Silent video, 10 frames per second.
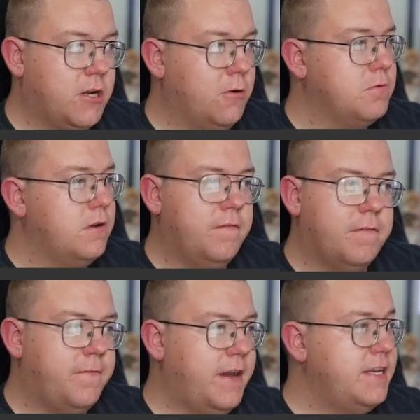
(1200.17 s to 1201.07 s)
love the
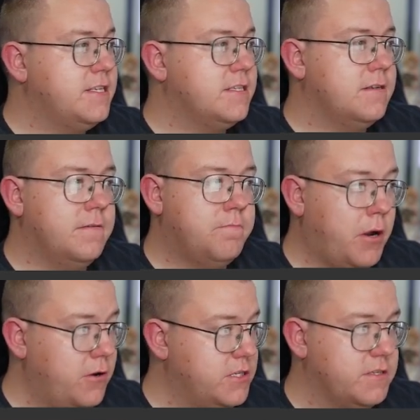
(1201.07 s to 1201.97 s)
face,
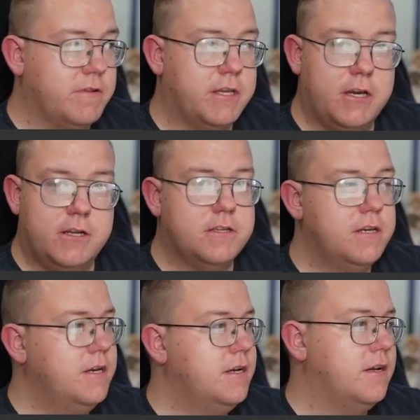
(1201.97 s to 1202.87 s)
pose is really good.
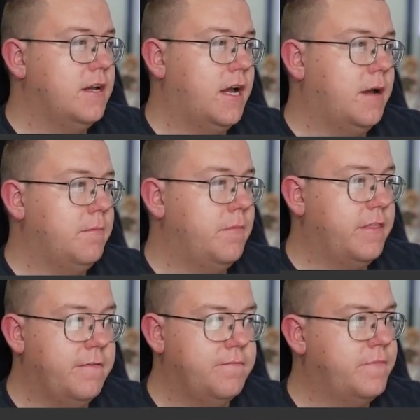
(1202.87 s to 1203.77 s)

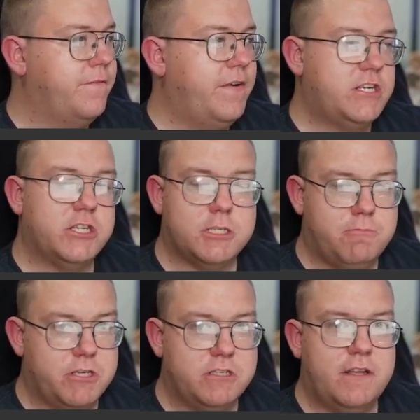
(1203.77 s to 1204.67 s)
The facial
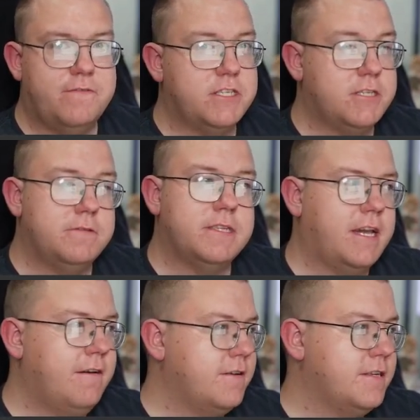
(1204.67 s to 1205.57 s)
expression definitely suits the
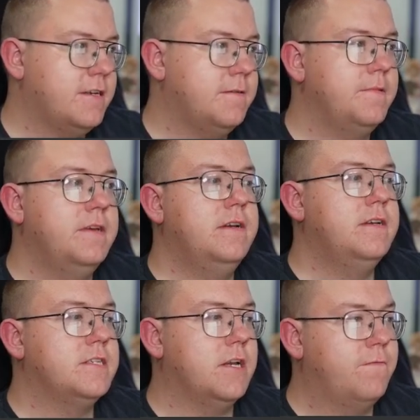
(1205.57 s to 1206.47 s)
character,
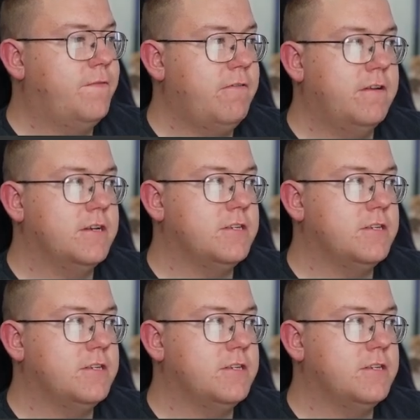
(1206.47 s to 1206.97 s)
so very nice looking